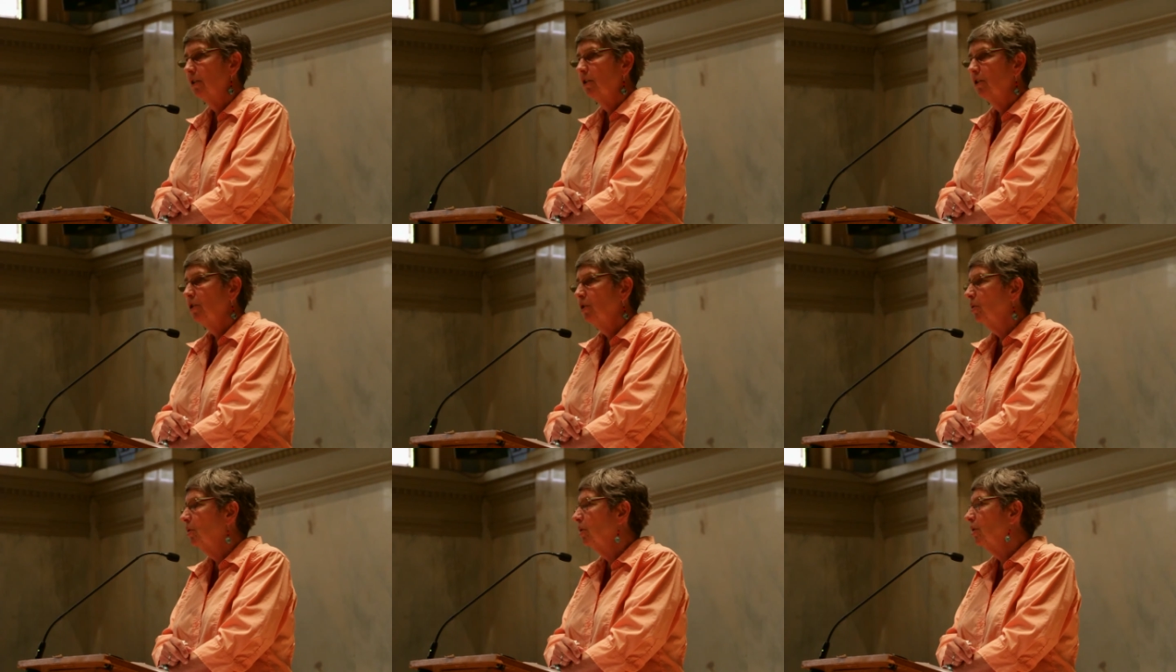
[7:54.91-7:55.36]

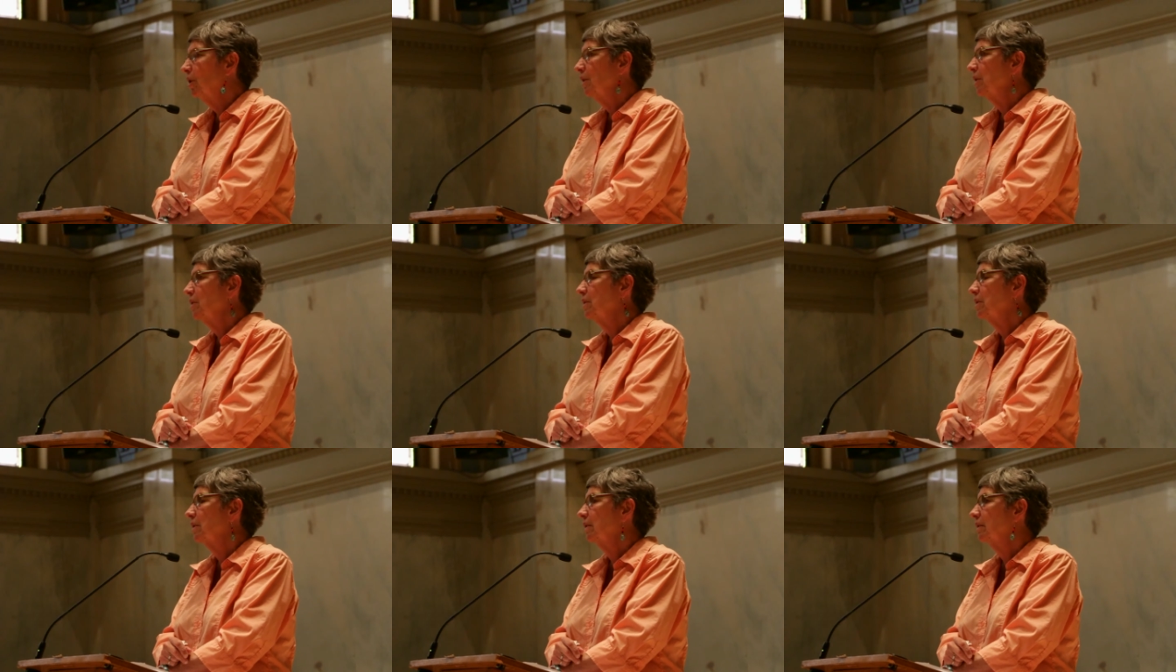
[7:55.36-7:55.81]

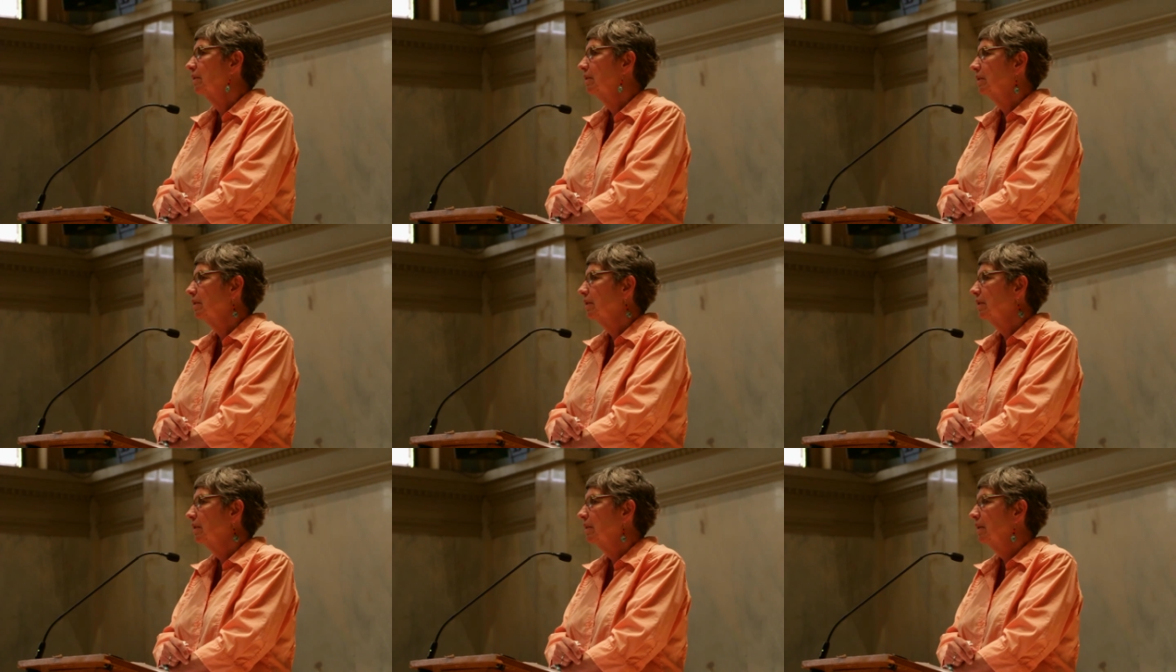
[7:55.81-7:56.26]
yours,
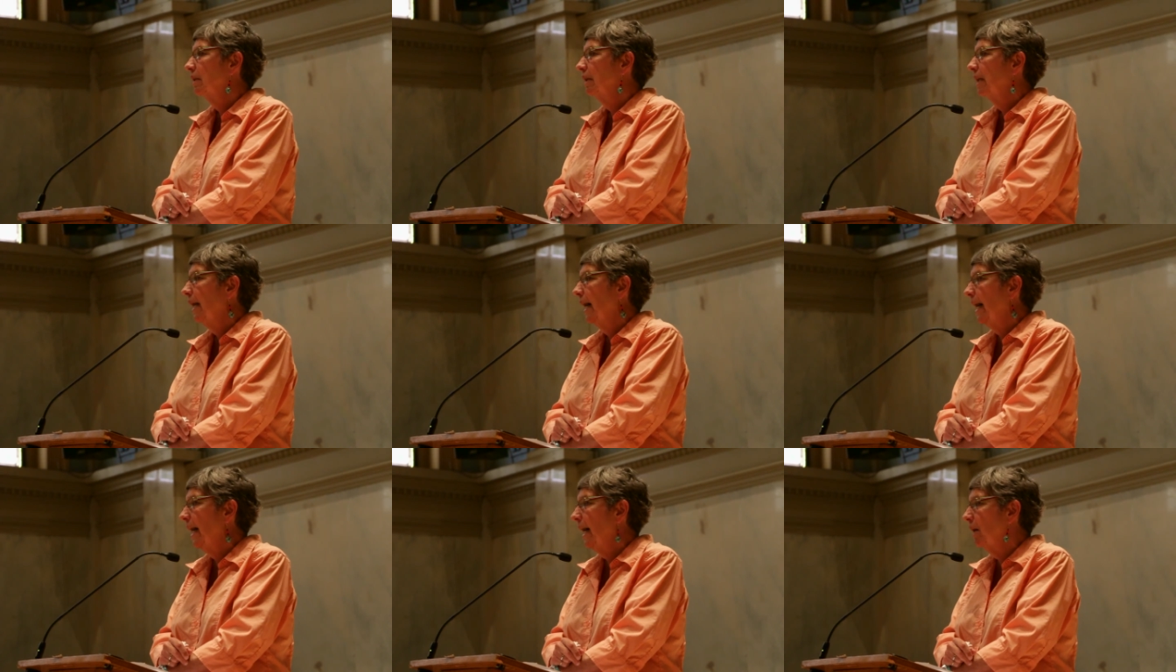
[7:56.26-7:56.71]

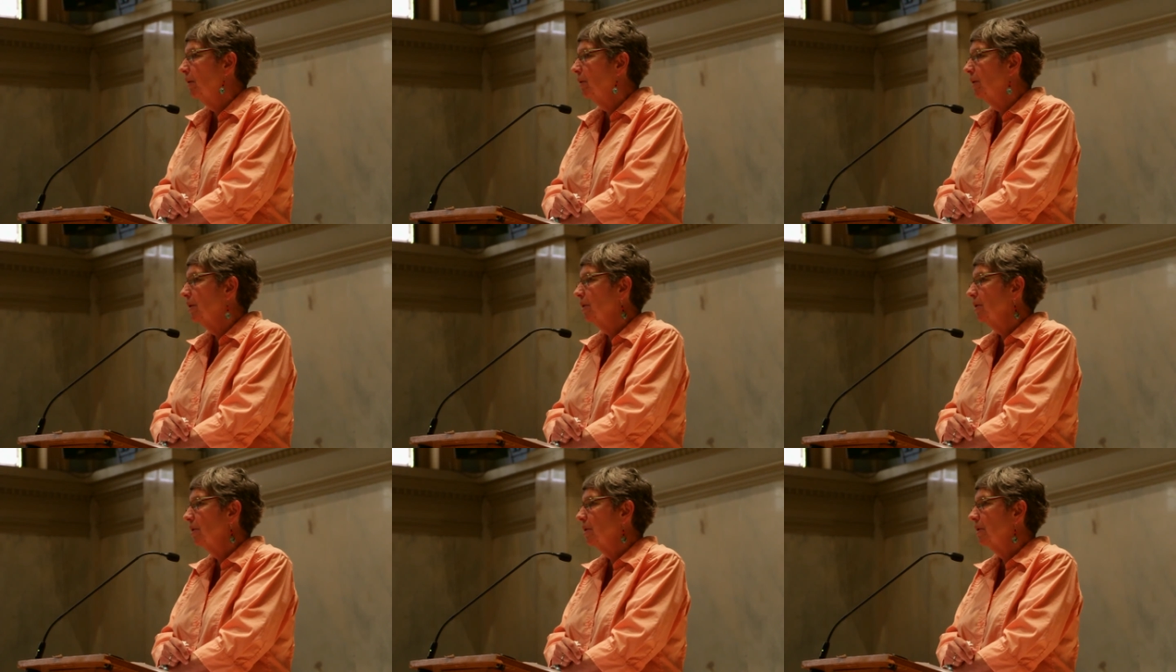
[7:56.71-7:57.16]

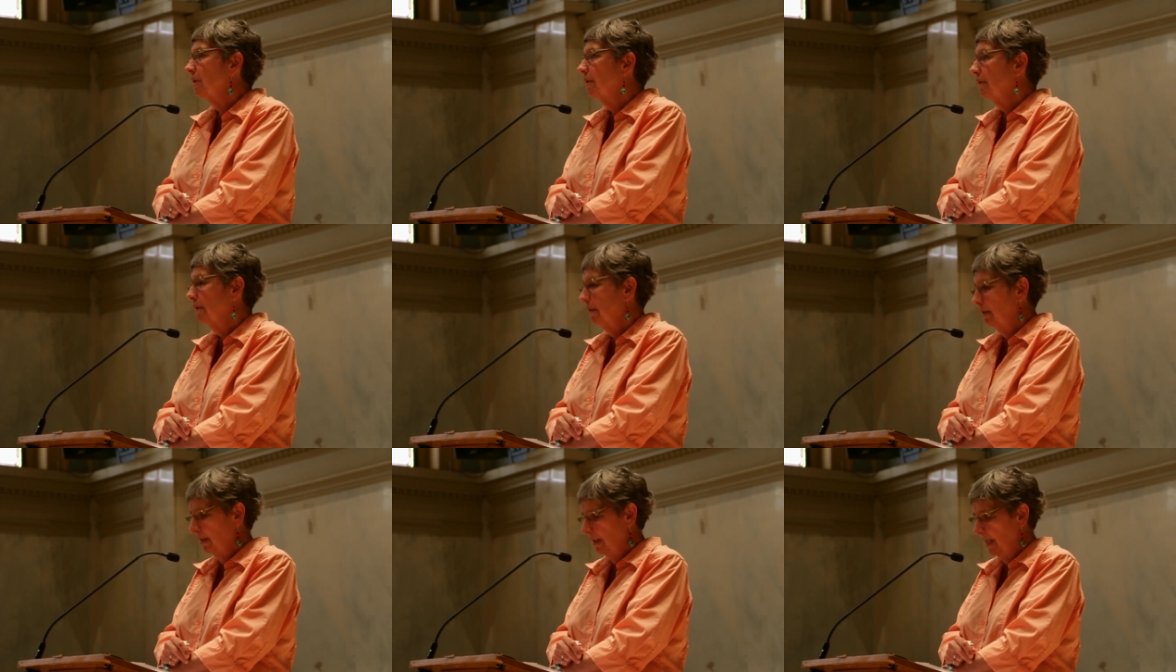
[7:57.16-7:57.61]
ours,
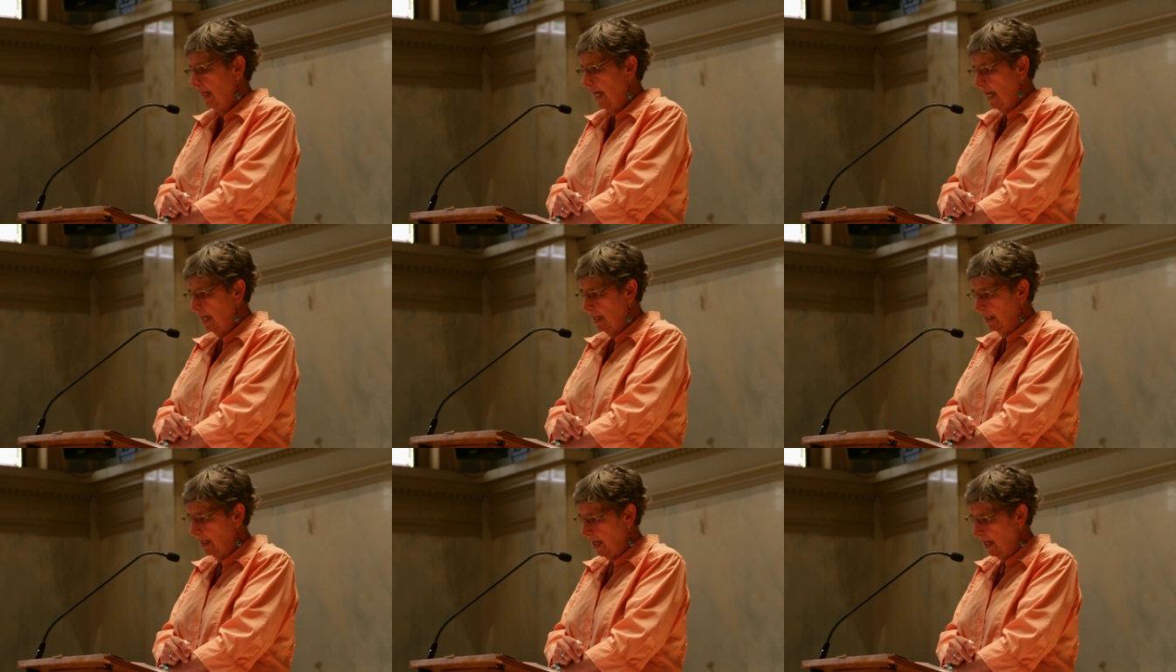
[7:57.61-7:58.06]

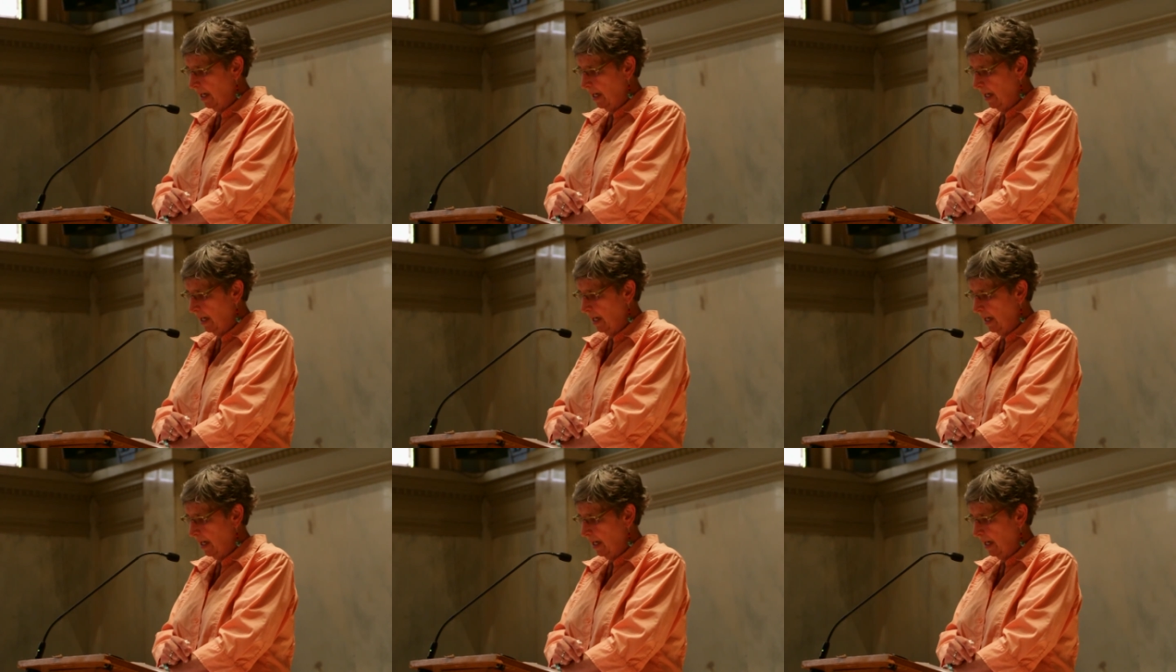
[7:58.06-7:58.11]
and